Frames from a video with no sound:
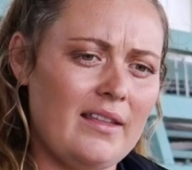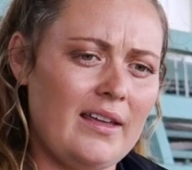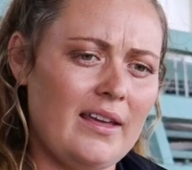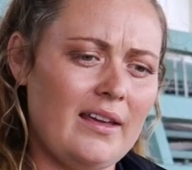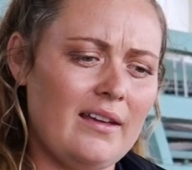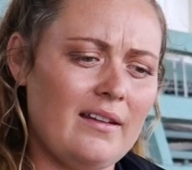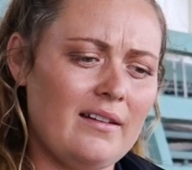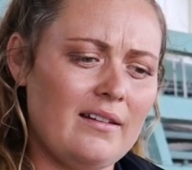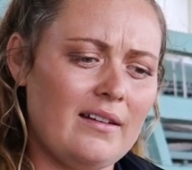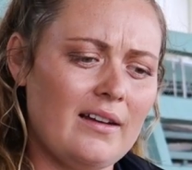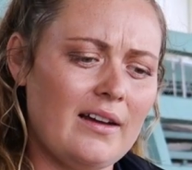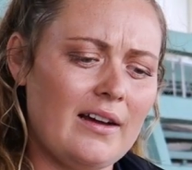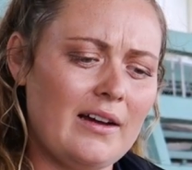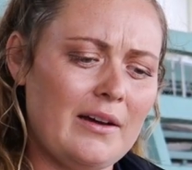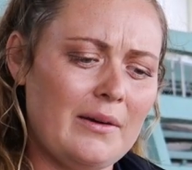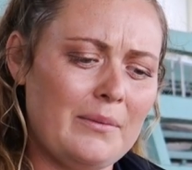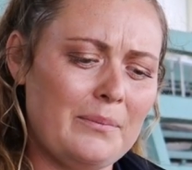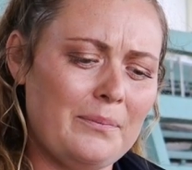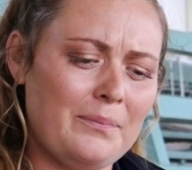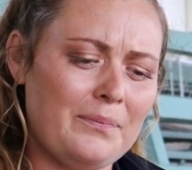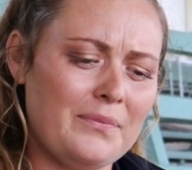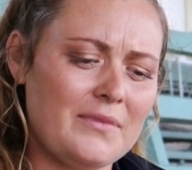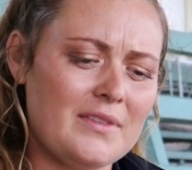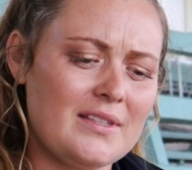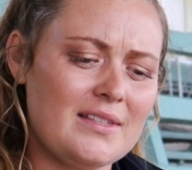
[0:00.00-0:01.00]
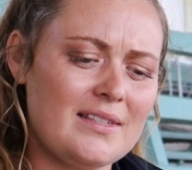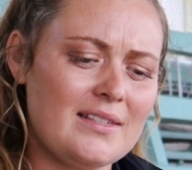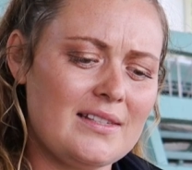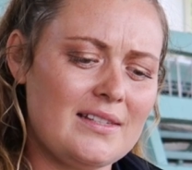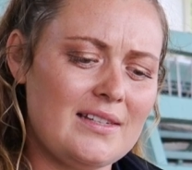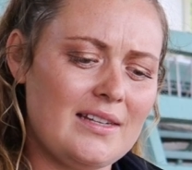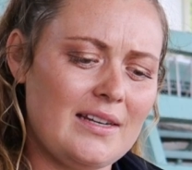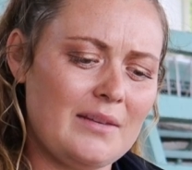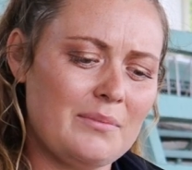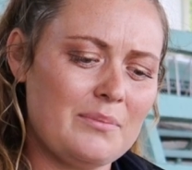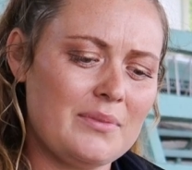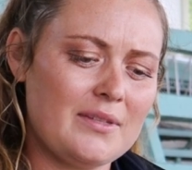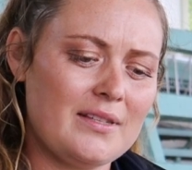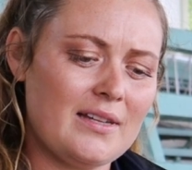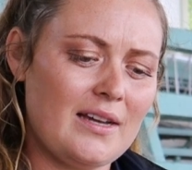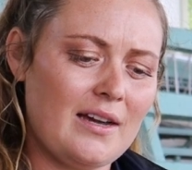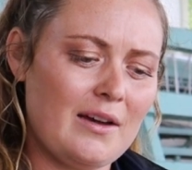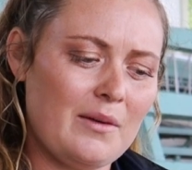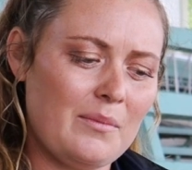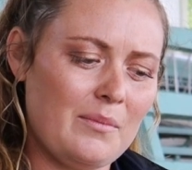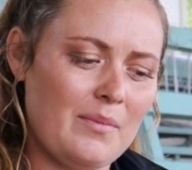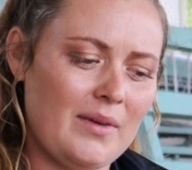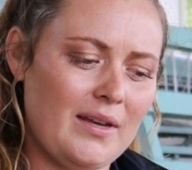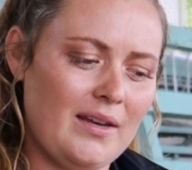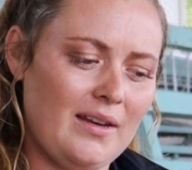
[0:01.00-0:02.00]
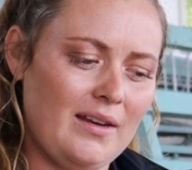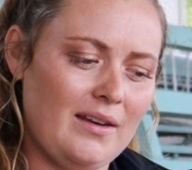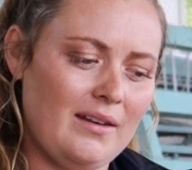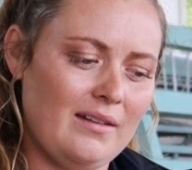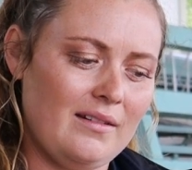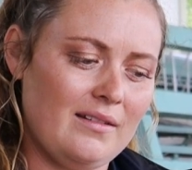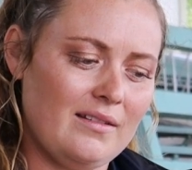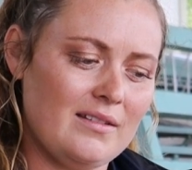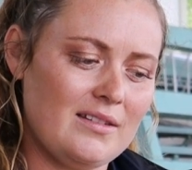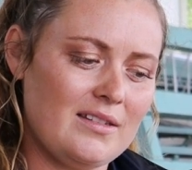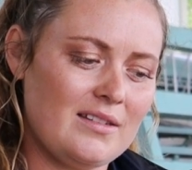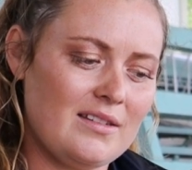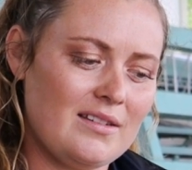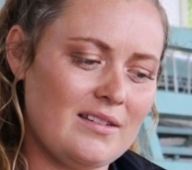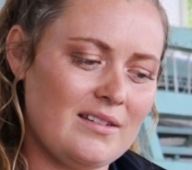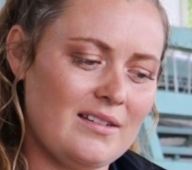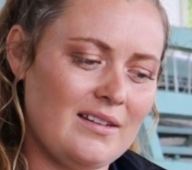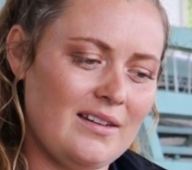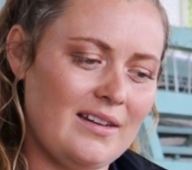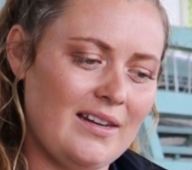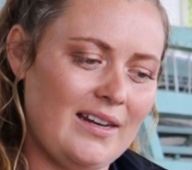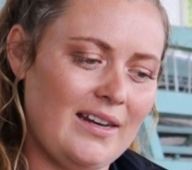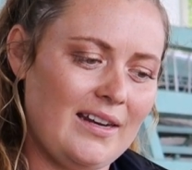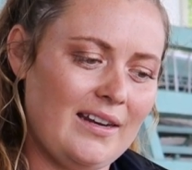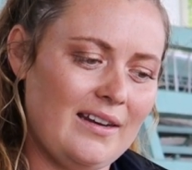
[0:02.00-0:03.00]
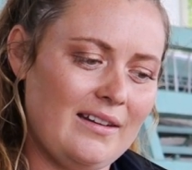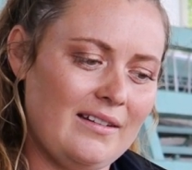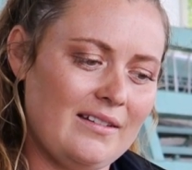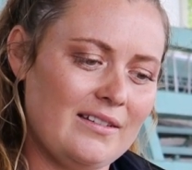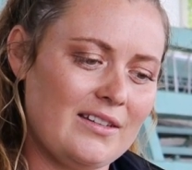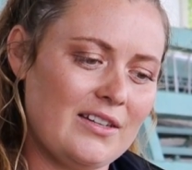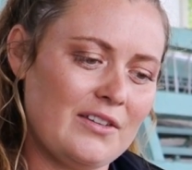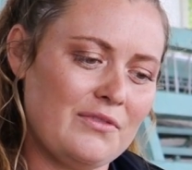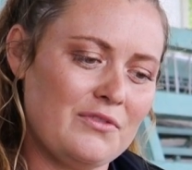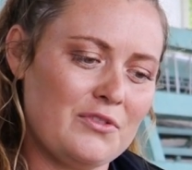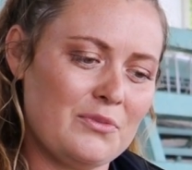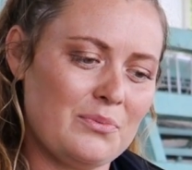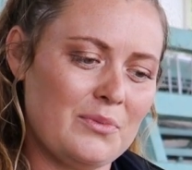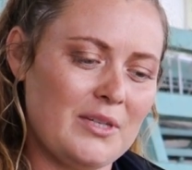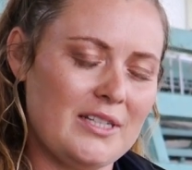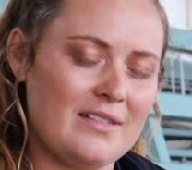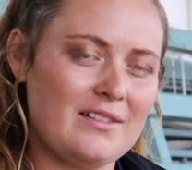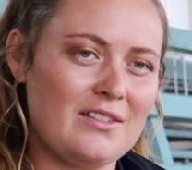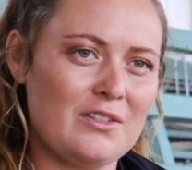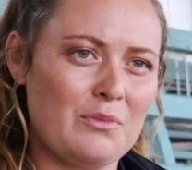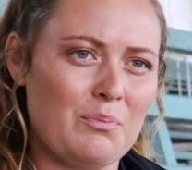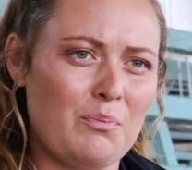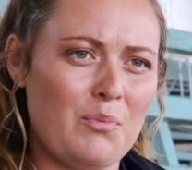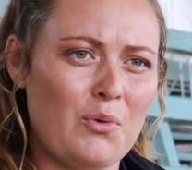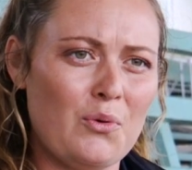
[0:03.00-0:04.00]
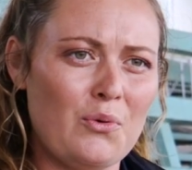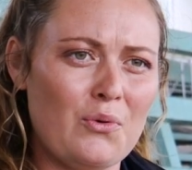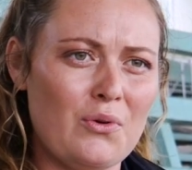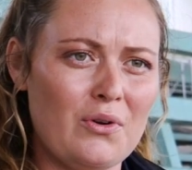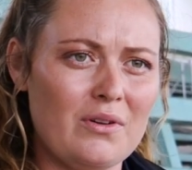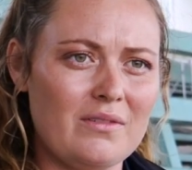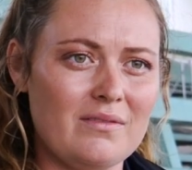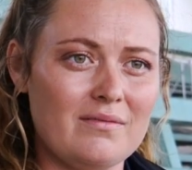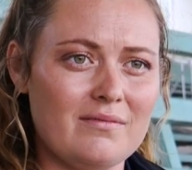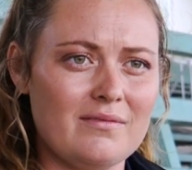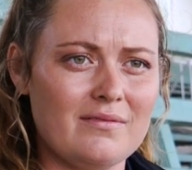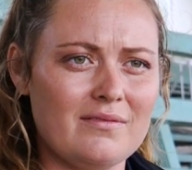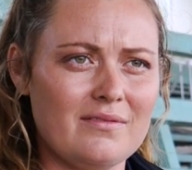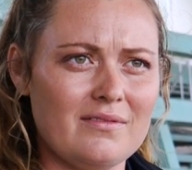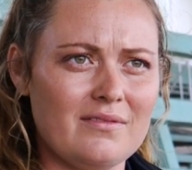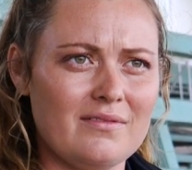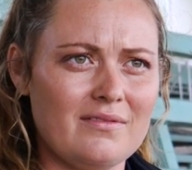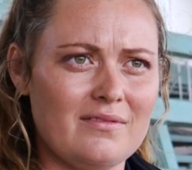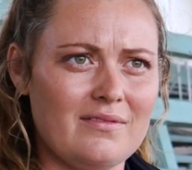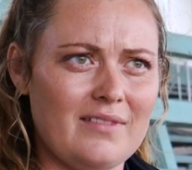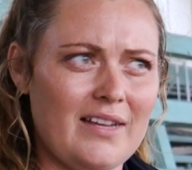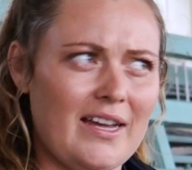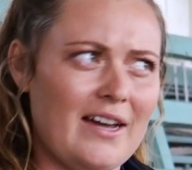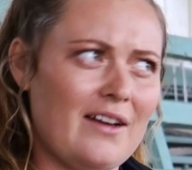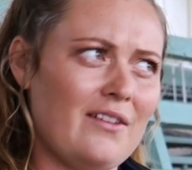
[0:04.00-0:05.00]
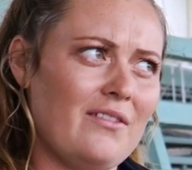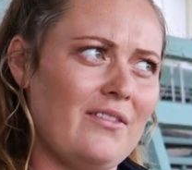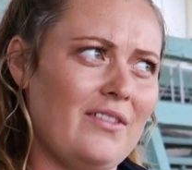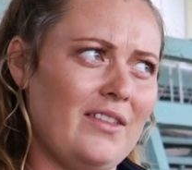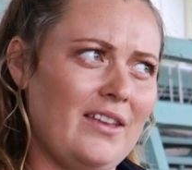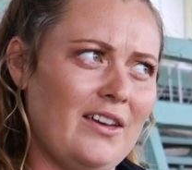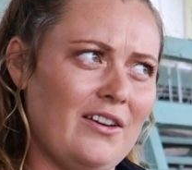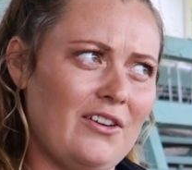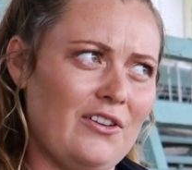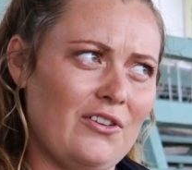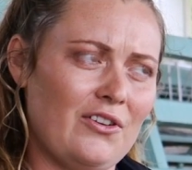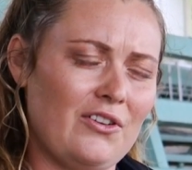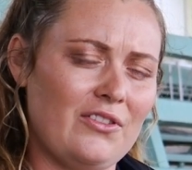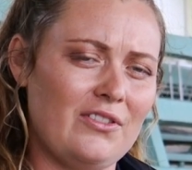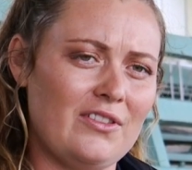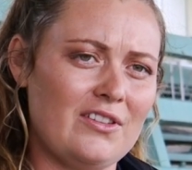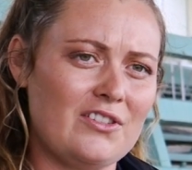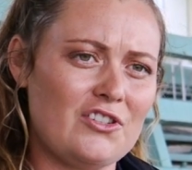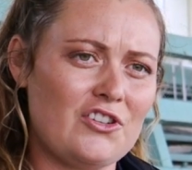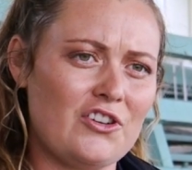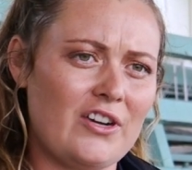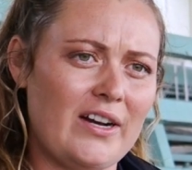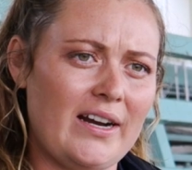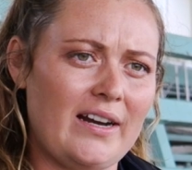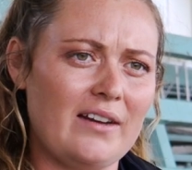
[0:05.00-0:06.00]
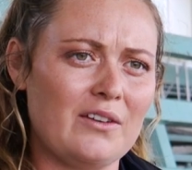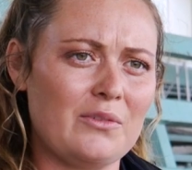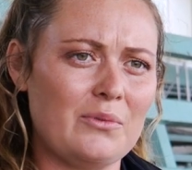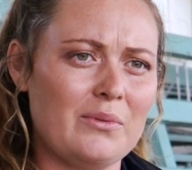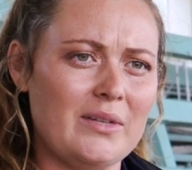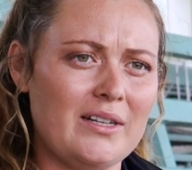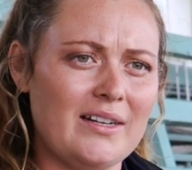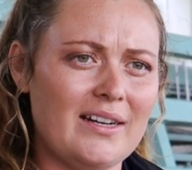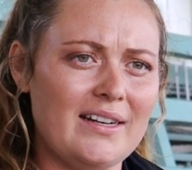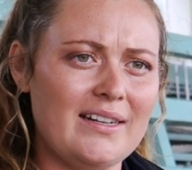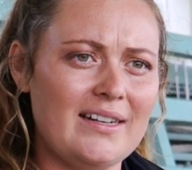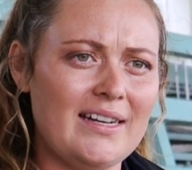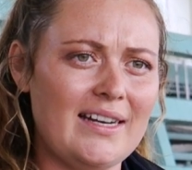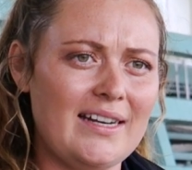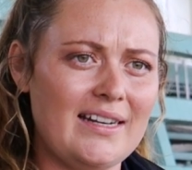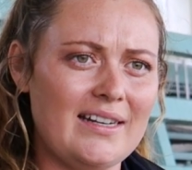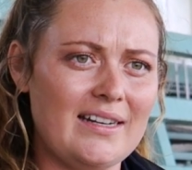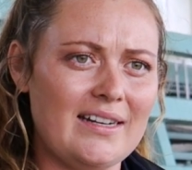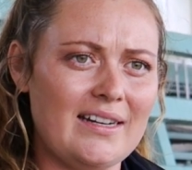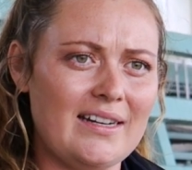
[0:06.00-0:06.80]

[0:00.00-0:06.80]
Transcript: that steps up and gives me support out there on the track when I need